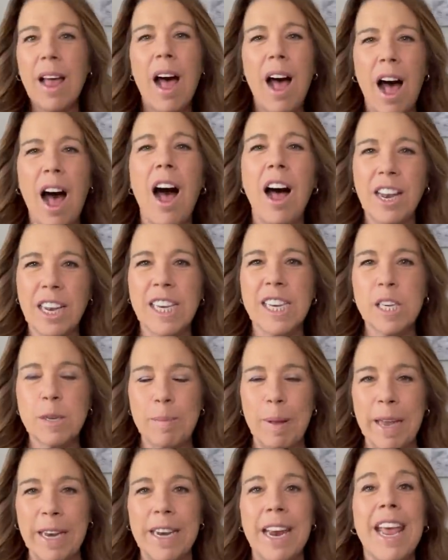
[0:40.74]
I'll
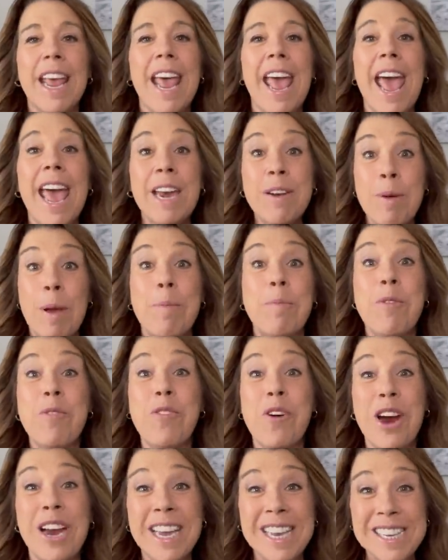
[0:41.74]
explain. Anyway,
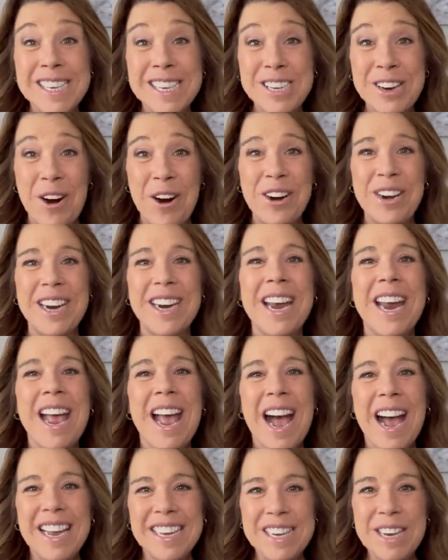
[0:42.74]
before I get started,
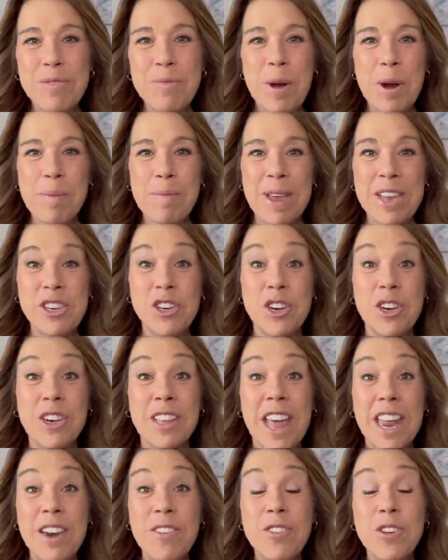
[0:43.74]
I did want to mention
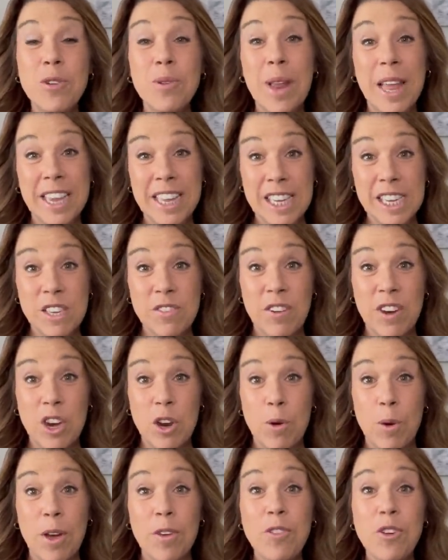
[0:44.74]
that if you like this
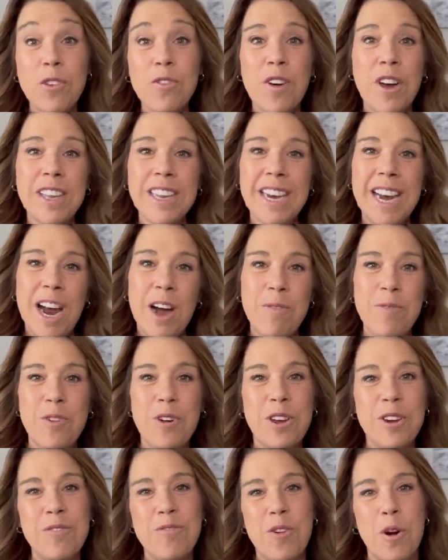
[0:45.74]
video, if you find it helpful,
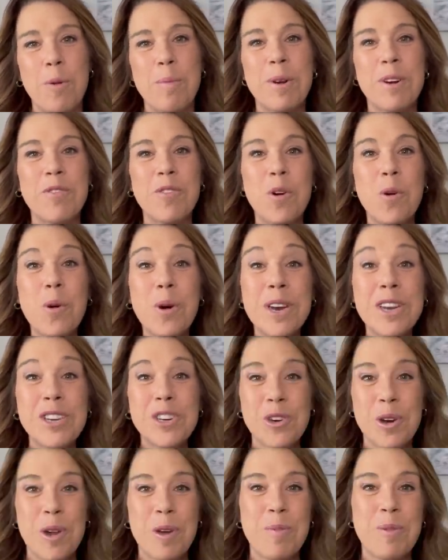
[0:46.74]
informative, or
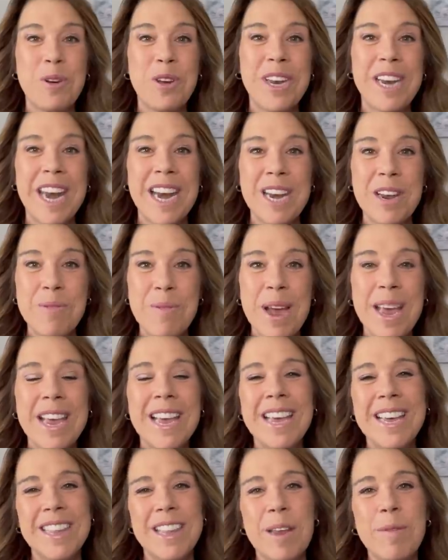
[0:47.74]
enjoyable in any way,
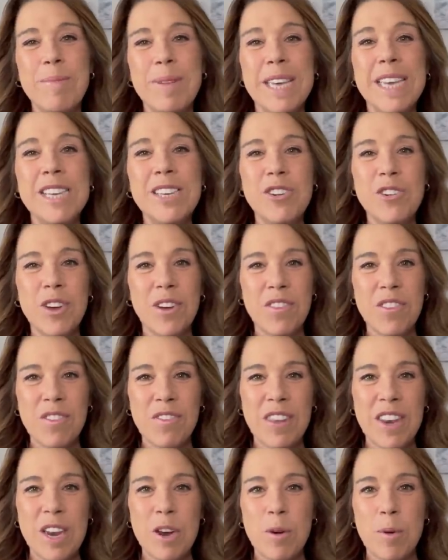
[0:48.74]
then please do give the
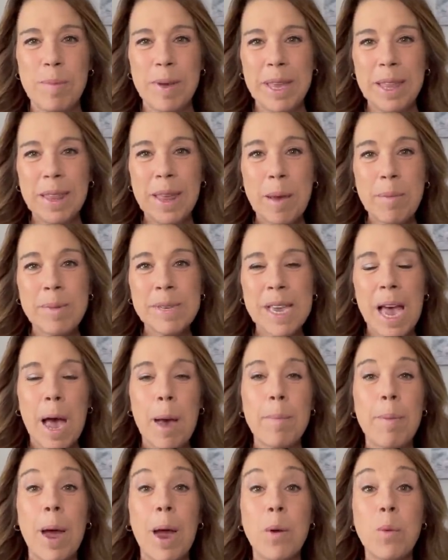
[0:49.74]
video a big thumbs
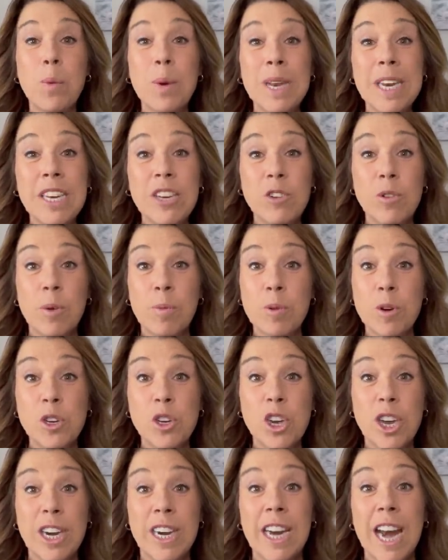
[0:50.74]
up. I really do
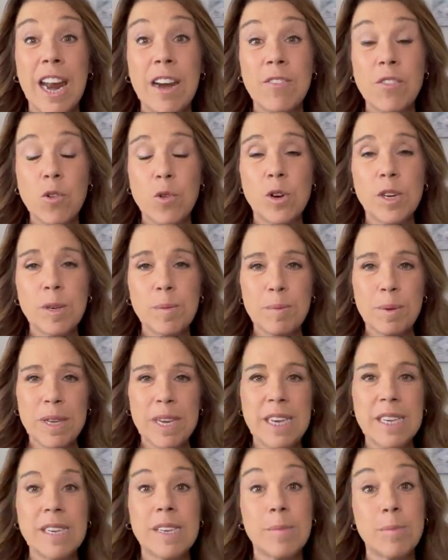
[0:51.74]
appreciate it. And of course,
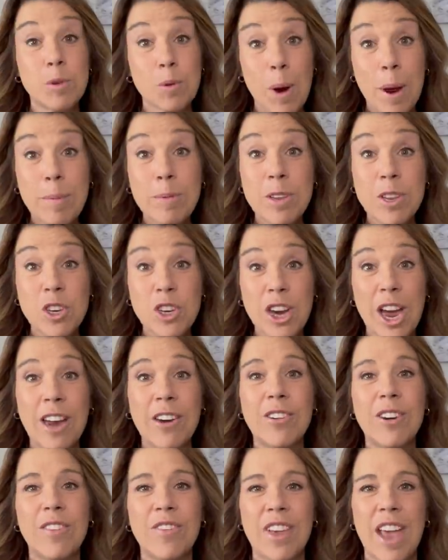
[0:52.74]
please subscribe to the
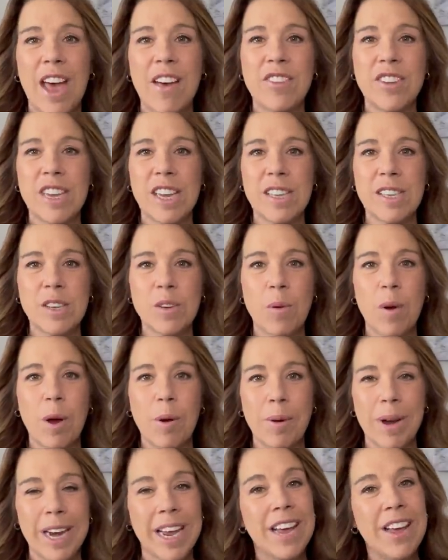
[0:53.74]
channel if you haven't done so
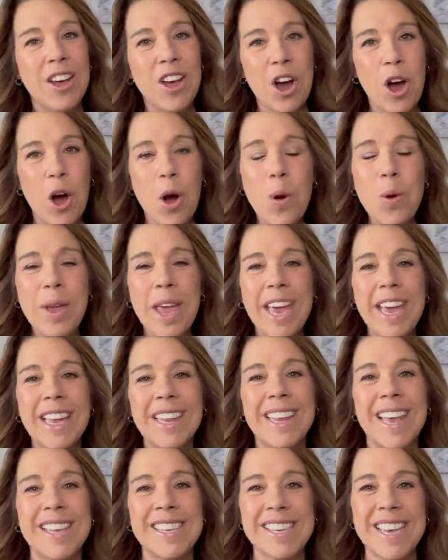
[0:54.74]
already. Okay,
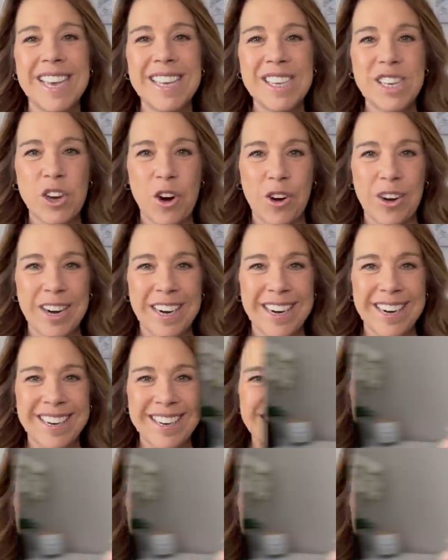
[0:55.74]
let's get started.